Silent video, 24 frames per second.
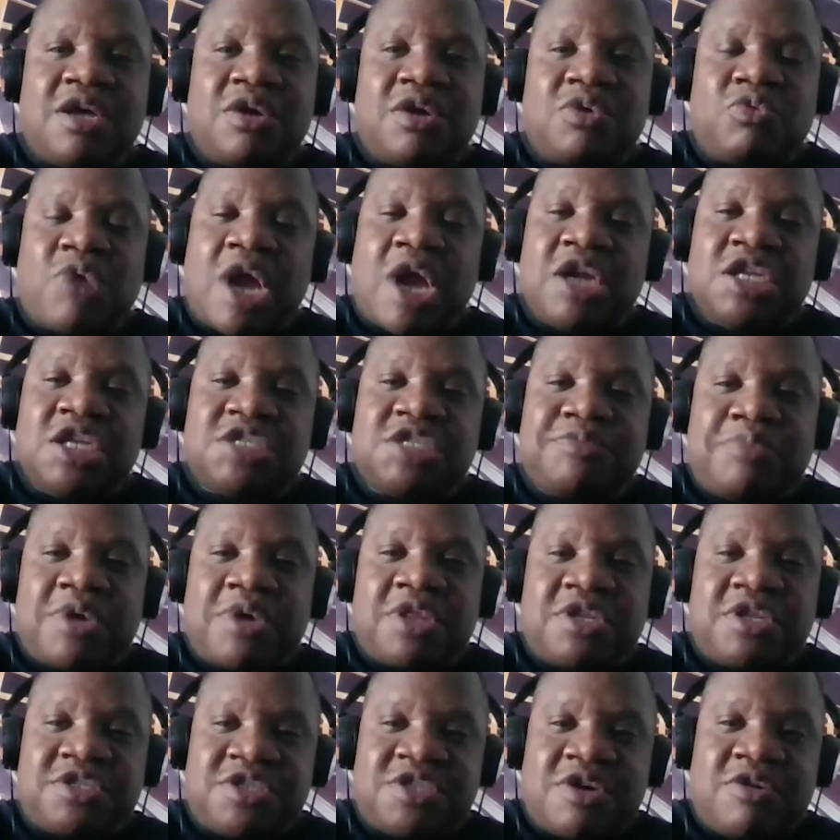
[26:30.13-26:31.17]
Rodney's
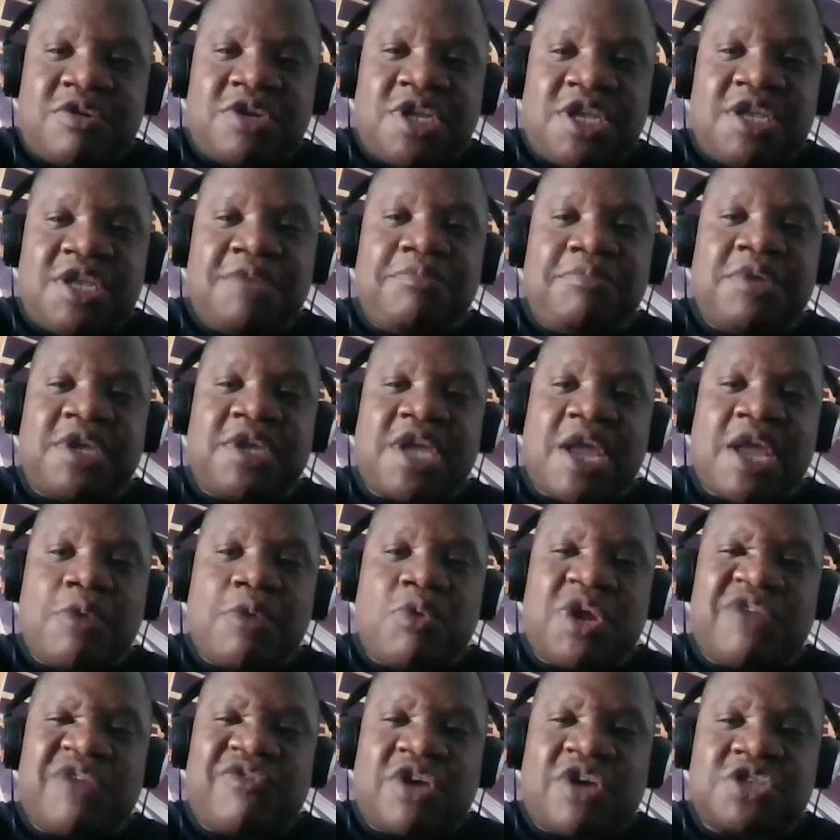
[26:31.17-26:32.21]
brother Tony, he became
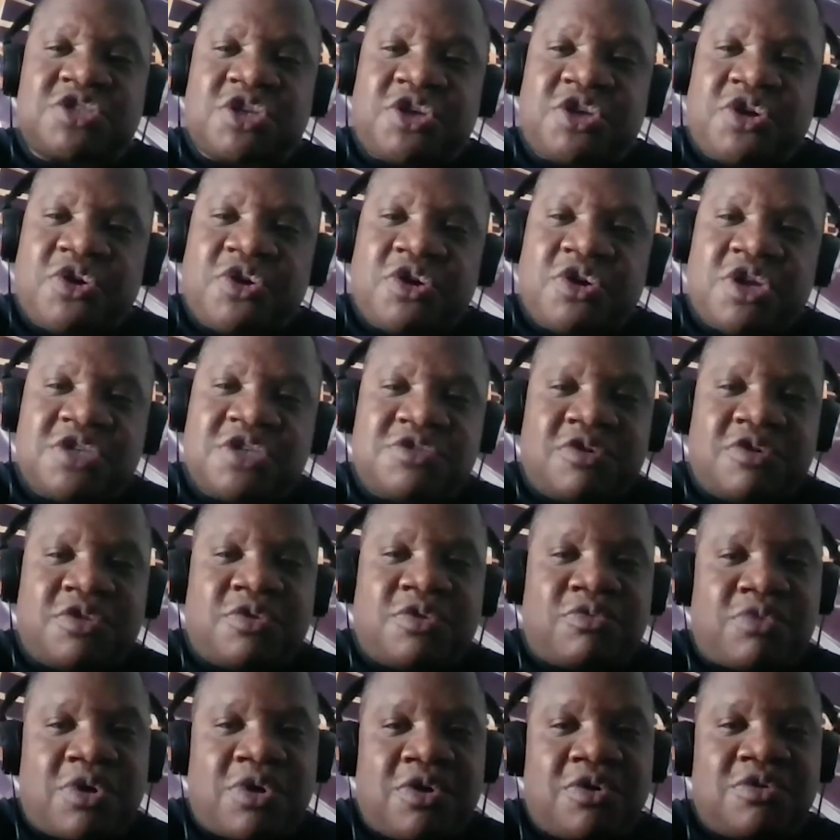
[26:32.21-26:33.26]
one of our securities on the
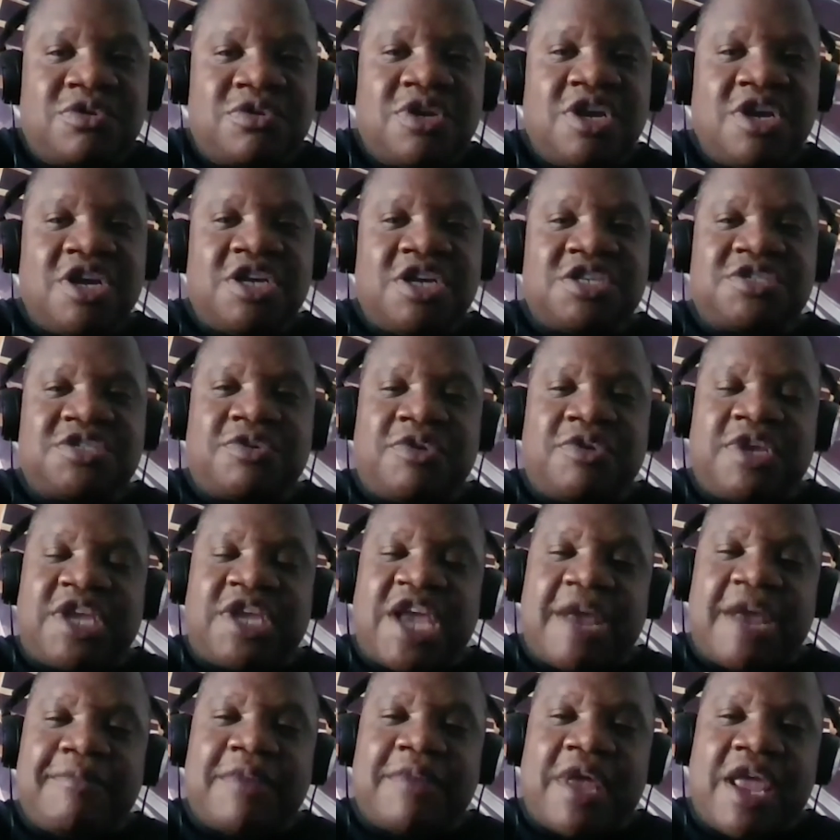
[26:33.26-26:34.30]
road. So he
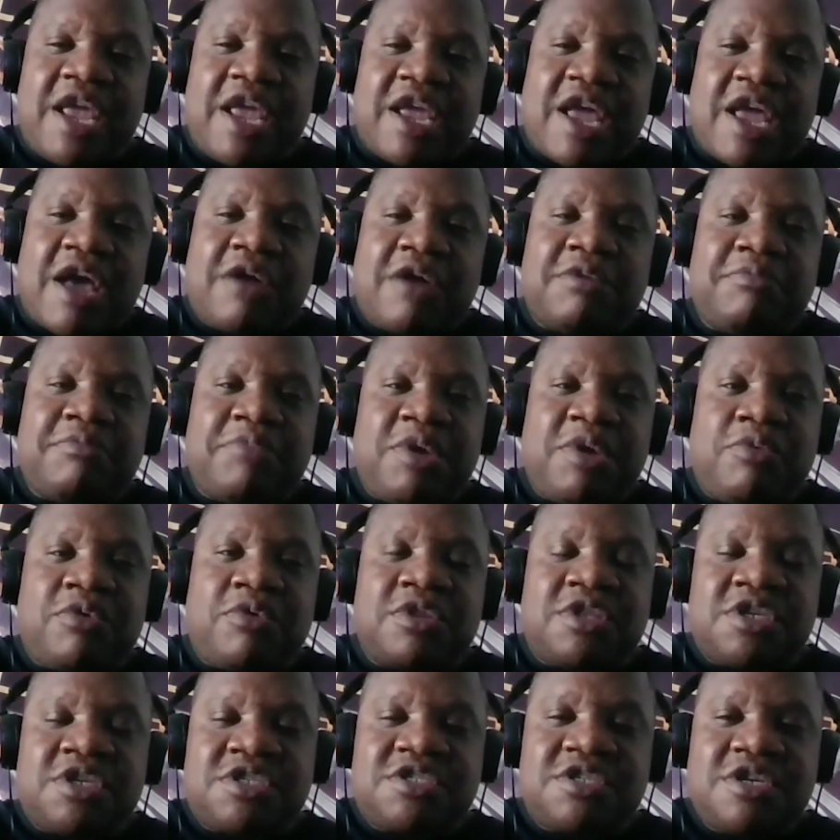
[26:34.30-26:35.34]
came to hang out and be
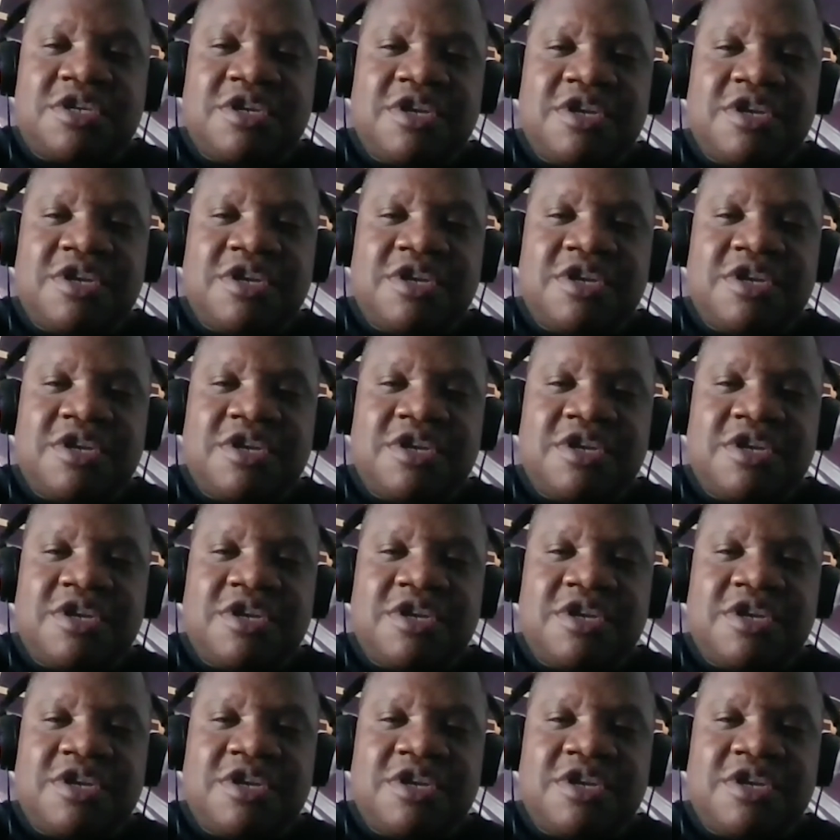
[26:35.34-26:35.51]
with us.